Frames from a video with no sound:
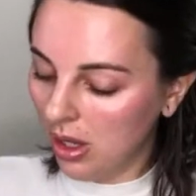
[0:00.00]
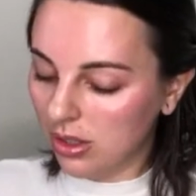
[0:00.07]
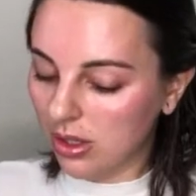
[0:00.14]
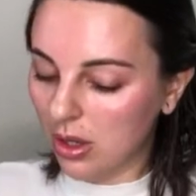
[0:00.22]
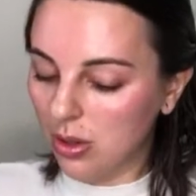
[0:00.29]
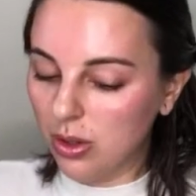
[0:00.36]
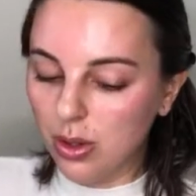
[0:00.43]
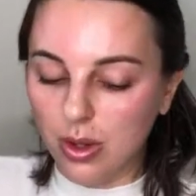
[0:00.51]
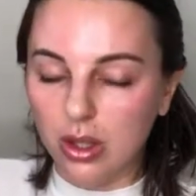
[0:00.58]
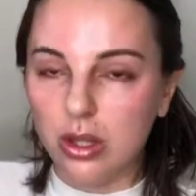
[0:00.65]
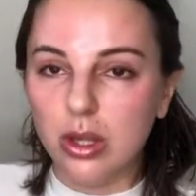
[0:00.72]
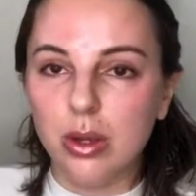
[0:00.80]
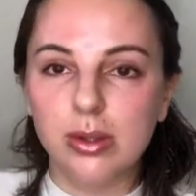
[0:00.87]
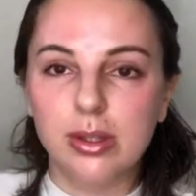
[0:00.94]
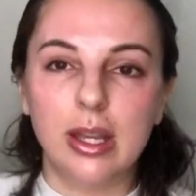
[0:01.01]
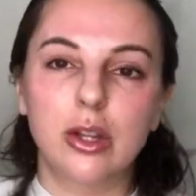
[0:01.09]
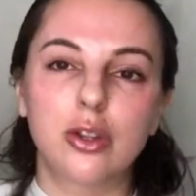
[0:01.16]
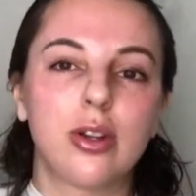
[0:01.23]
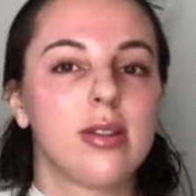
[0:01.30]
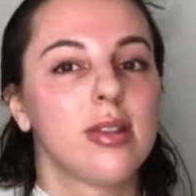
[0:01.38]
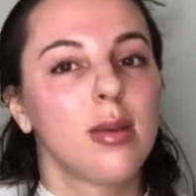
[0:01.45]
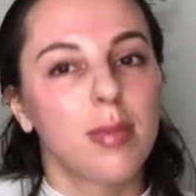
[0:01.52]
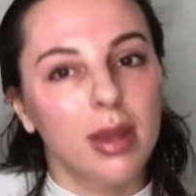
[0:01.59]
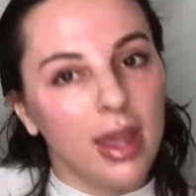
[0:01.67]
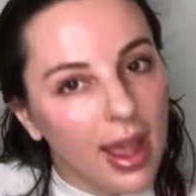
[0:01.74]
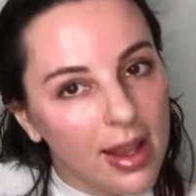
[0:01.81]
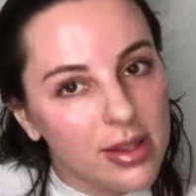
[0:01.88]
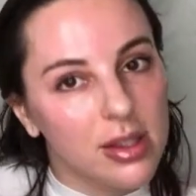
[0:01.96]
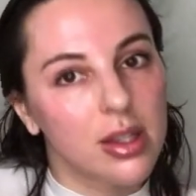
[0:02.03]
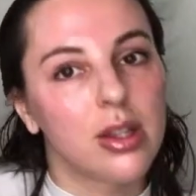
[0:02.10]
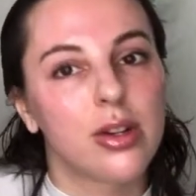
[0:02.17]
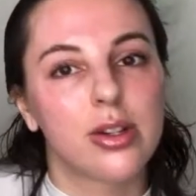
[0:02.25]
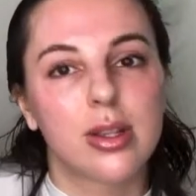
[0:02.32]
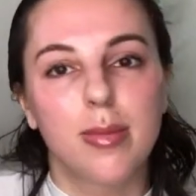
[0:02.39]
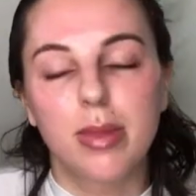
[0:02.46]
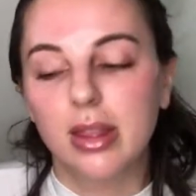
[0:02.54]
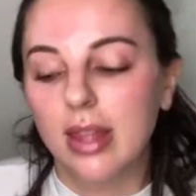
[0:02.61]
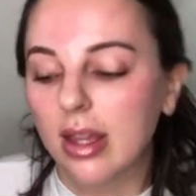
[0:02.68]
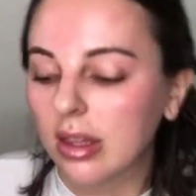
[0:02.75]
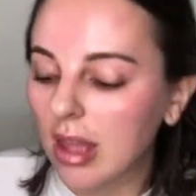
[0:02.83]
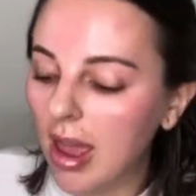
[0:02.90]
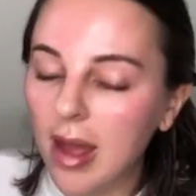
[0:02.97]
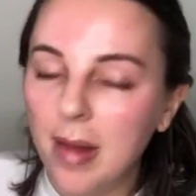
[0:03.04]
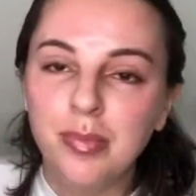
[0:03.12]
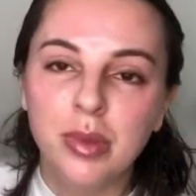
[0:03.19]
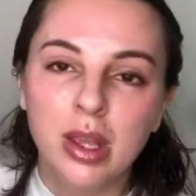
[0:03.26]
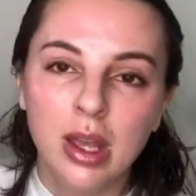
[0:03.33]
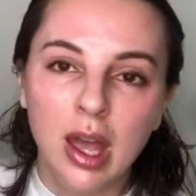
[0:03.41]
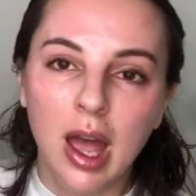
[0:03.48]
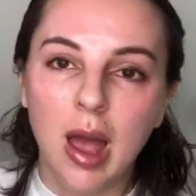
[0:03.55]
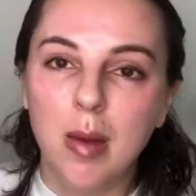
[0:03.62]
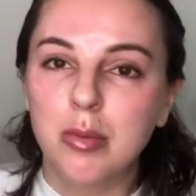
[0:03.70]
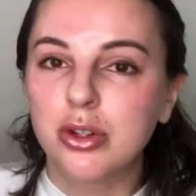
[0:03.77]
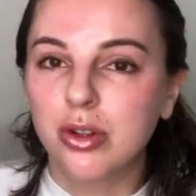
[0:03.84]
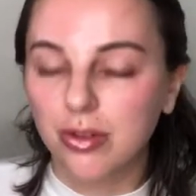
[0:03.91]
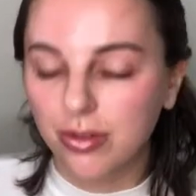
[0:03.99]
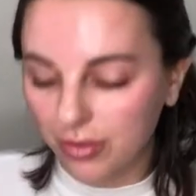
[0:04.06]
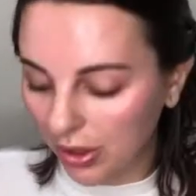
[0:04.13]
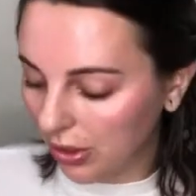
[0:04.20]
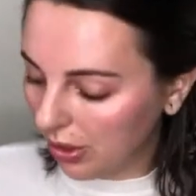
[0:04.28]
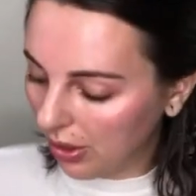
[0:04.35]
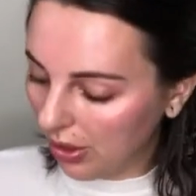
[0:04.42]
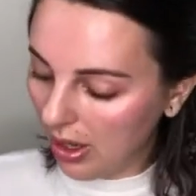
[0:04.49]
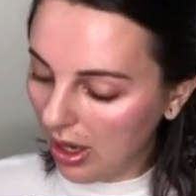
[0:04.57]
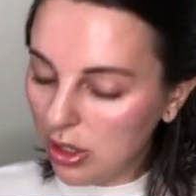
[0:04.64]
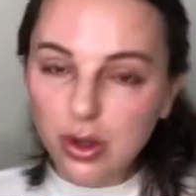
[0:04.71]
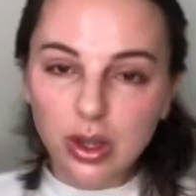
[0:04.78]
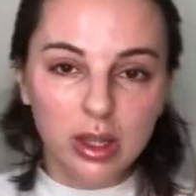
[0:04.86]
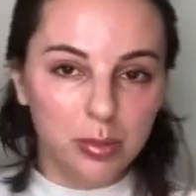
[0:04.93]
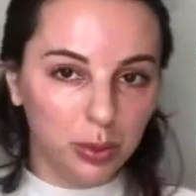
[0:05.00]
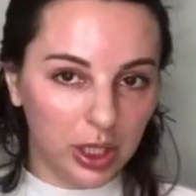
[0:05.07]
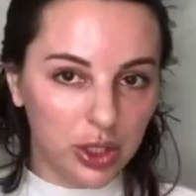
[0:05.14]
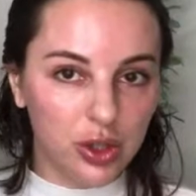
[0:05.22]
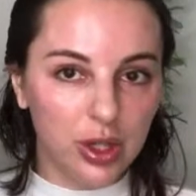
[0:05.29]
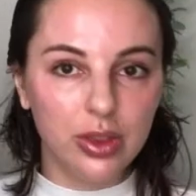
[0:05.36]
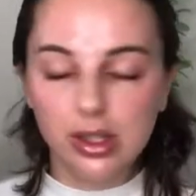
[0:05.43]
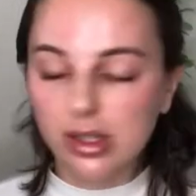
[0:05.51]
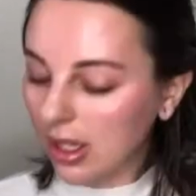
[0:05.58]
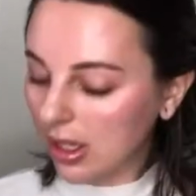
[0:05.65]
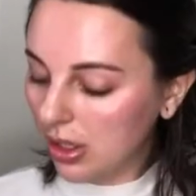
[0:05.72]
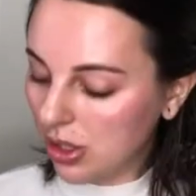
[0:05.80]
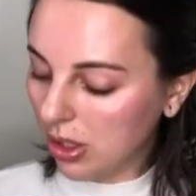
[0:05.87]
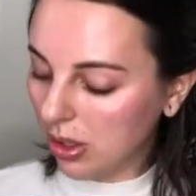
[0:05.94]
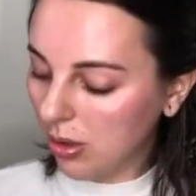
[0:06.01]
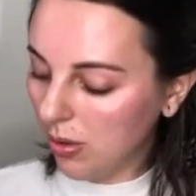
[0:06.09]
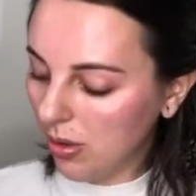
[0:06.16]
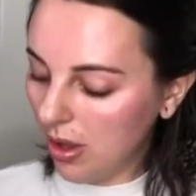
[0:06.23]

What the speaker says: So you can use like a tranexamic acid or something like that to further, and you can pre-treat the skin too.